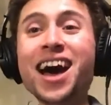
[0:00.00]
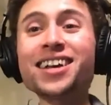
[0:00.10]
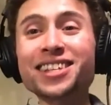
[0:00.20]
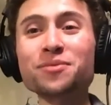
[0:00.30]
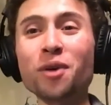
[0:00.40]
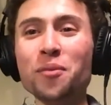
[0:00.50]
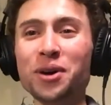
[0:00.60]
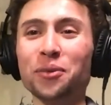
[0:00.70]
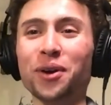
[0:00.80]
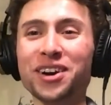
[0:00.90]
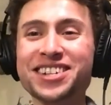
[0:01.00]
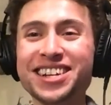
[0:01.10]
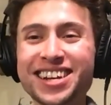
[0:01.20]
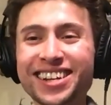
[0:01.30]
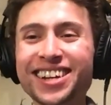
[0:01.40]
has this moment where
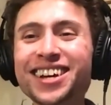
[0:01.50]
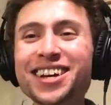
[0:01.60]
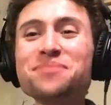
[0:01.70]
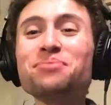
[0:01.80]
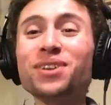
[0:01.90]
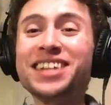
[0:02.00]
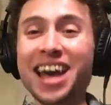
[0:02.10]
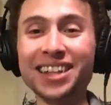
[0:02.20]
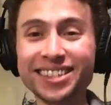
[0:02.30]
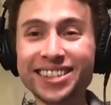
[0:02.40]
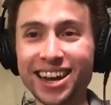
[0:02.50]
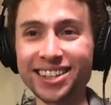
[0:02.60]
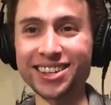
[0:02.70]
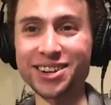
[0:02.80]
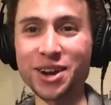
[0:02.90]
she pretends
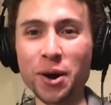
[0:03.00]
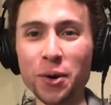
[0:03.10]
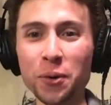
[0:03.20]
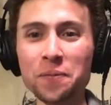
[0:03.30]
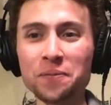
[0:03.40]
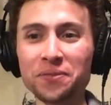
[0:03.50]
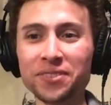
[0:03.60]
not to know